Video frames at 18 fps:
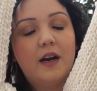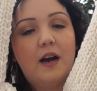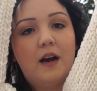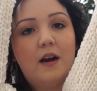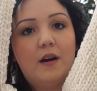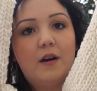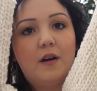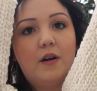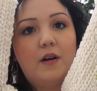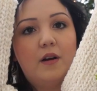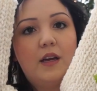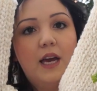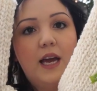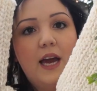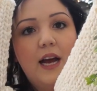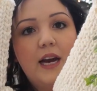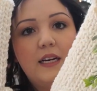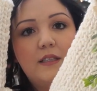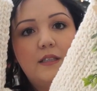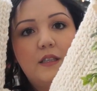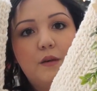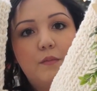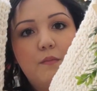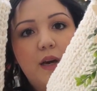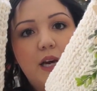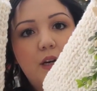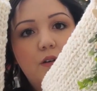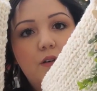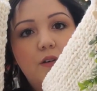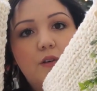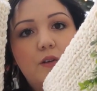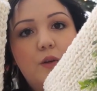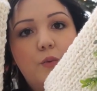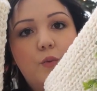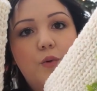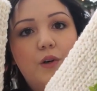Uh, it has the metal,
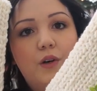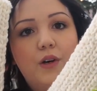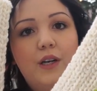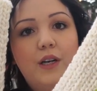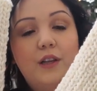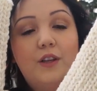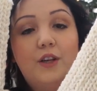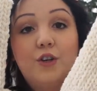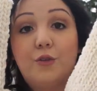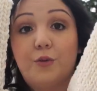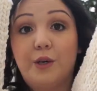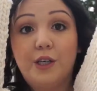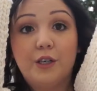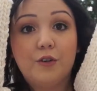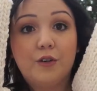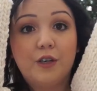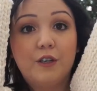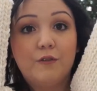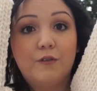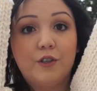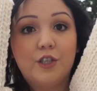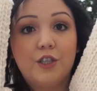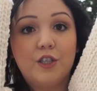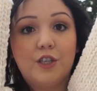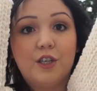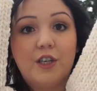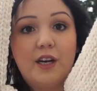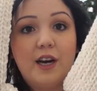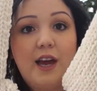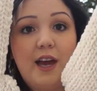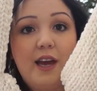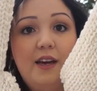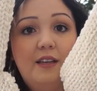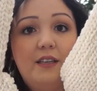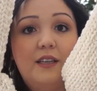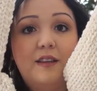the wood, the greenery for sure,
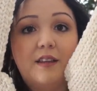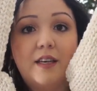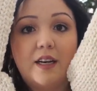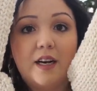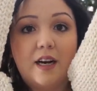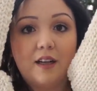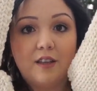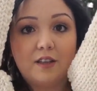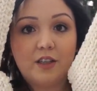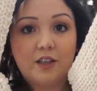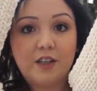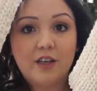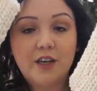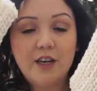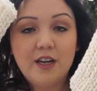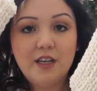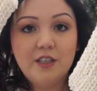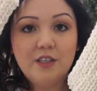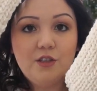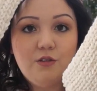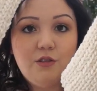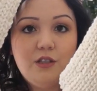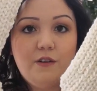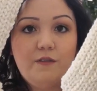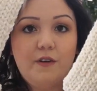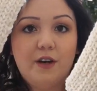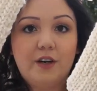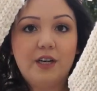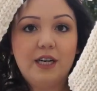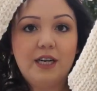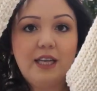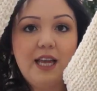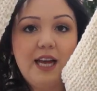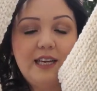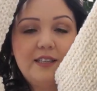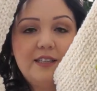and the color. So it's a very
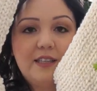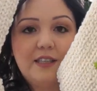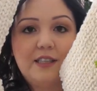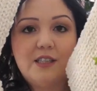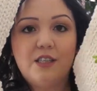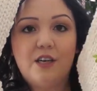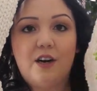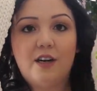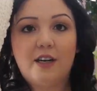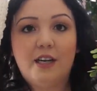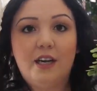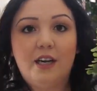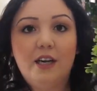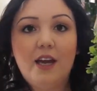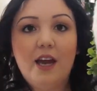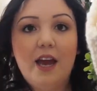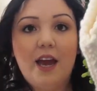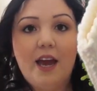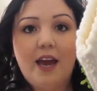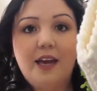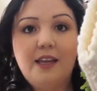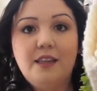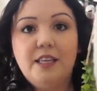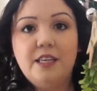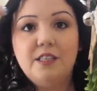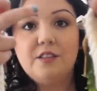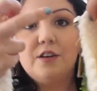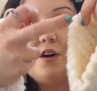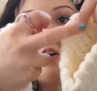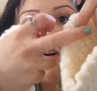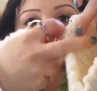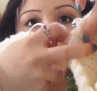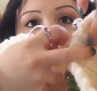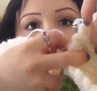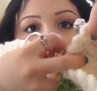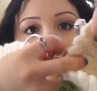classic stocking, and these
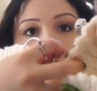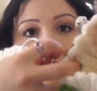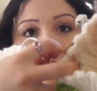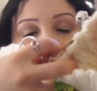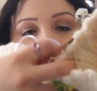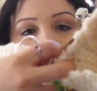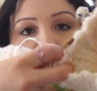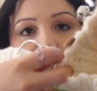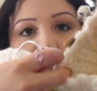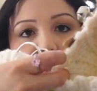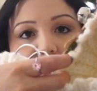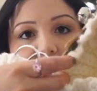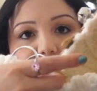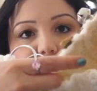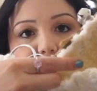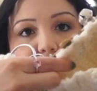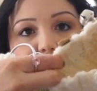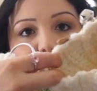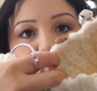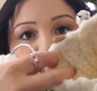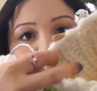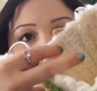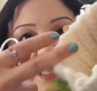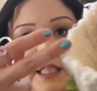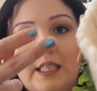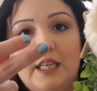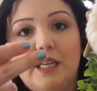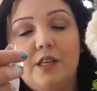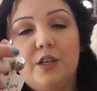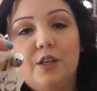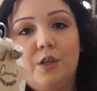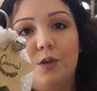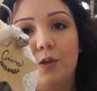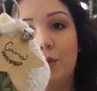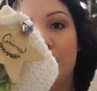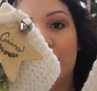are usable stockings. So I did
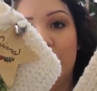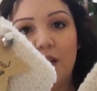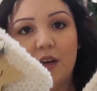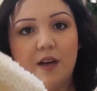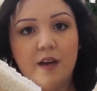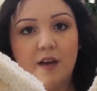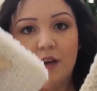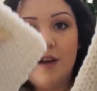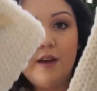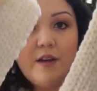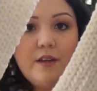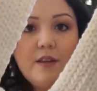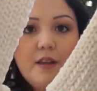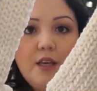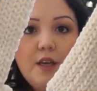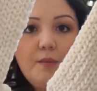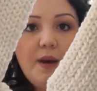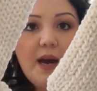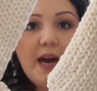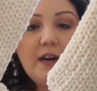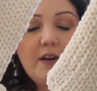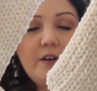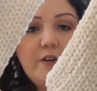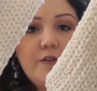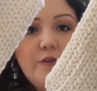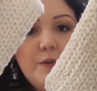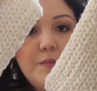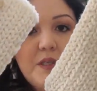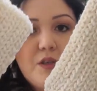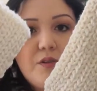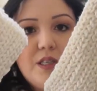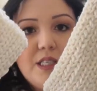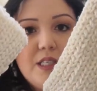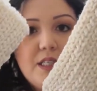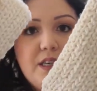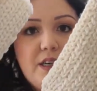use the pattern from
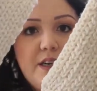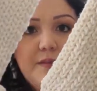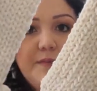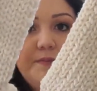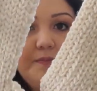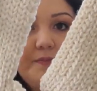Teresa